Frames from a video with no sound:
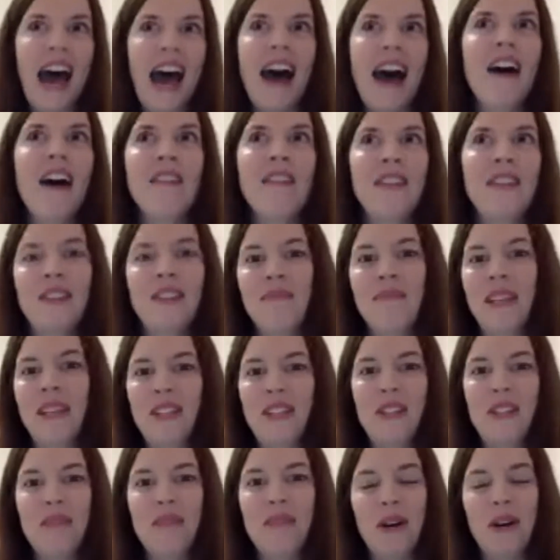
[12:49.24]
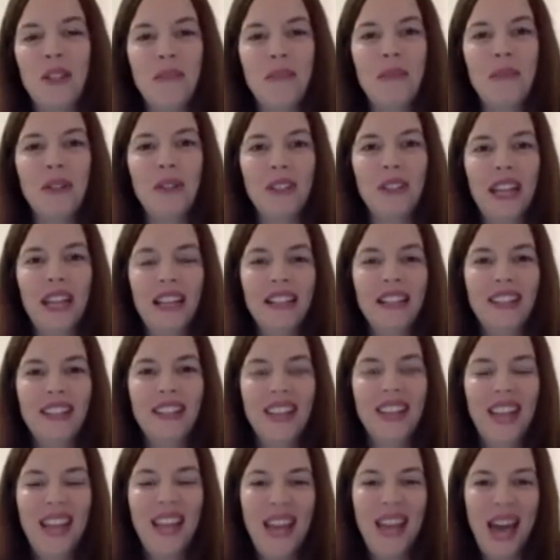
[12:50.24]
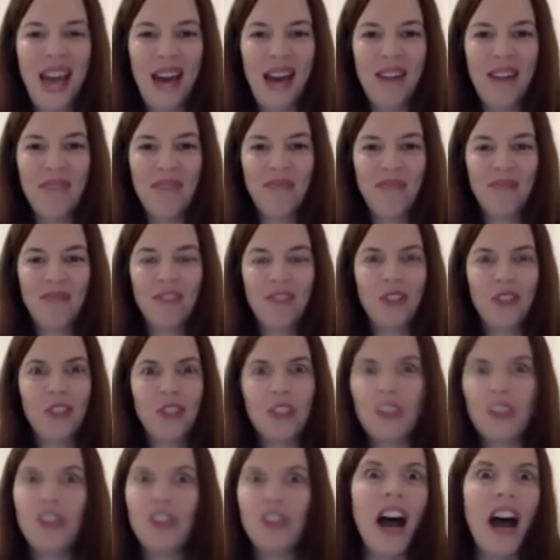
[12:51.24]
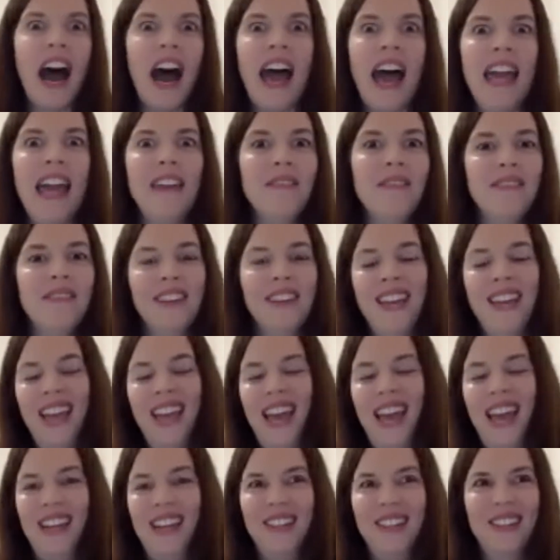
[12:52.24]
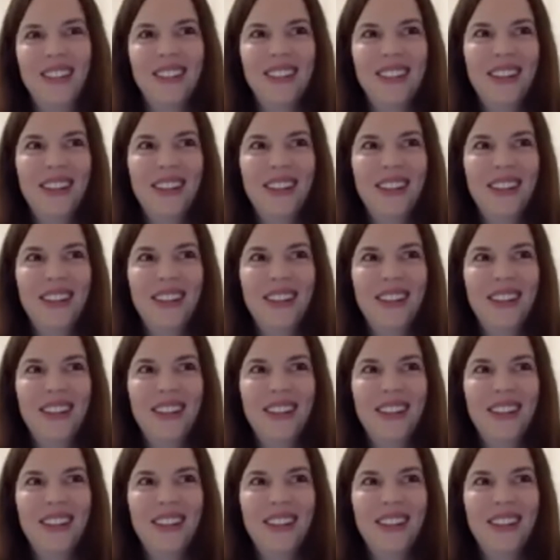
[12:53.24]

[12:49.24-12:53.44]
as much as possible, and to strive, and